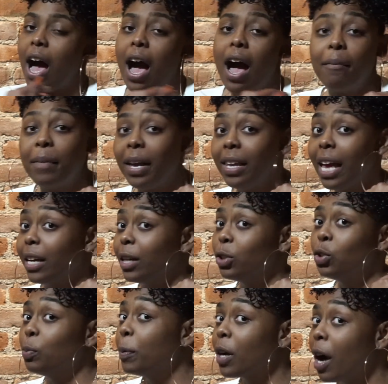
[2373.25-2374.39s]
I made like a
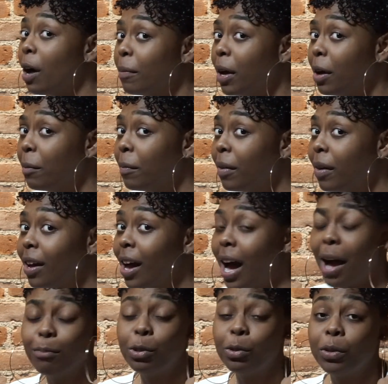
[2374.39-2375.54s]
super come up.
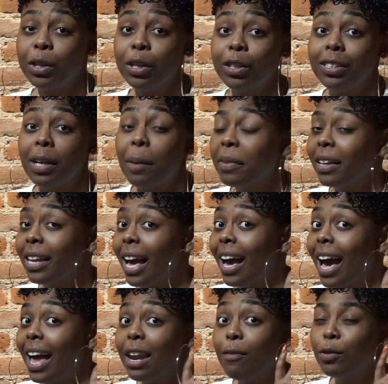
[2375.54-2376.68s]
I'm doing something
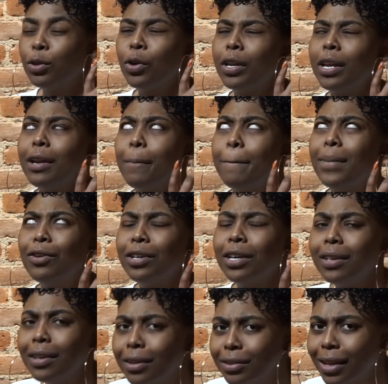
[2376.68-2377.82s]
that I never thought in a
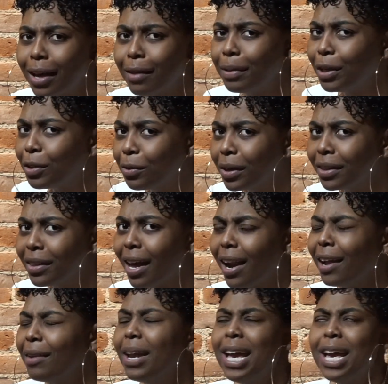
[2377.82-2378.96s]
million years I'd be doing, that
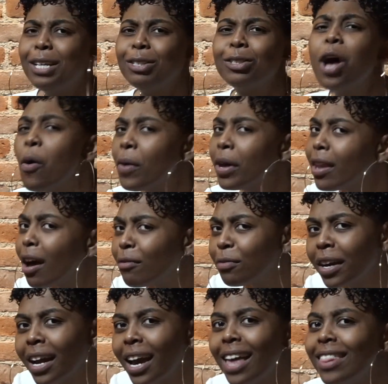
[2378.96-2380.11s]
I'm so in love
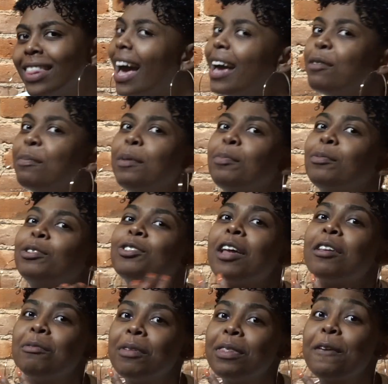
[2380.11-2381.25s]
with, and that you people
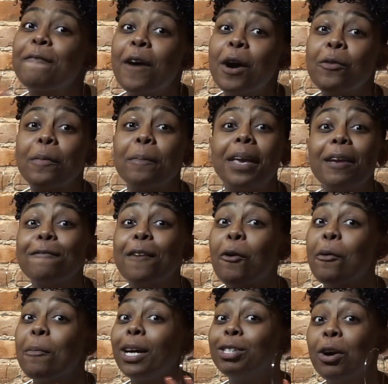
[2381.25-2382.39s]
genuinely fuck with me,
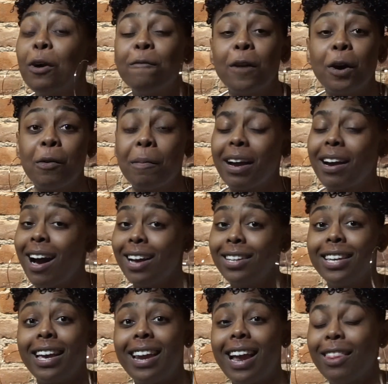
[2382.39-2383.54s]
fuck with my show, fuck with my
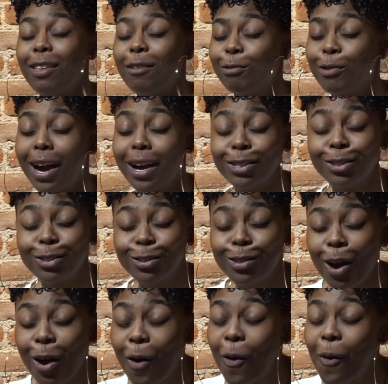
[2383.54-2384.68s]
content. I love you guys
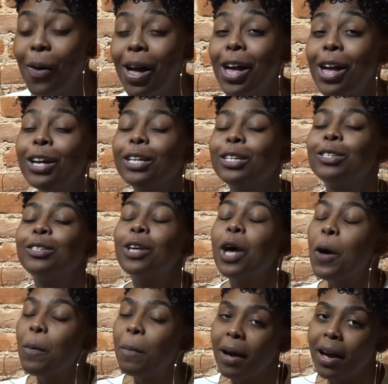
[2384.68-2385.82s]

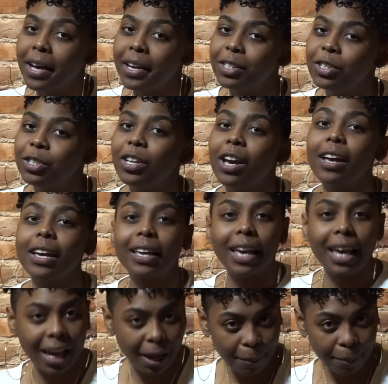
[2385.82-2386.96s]
so much.
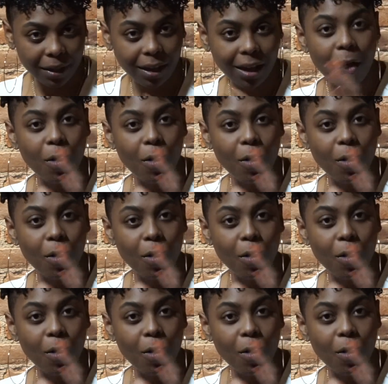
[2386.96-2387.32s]
Keep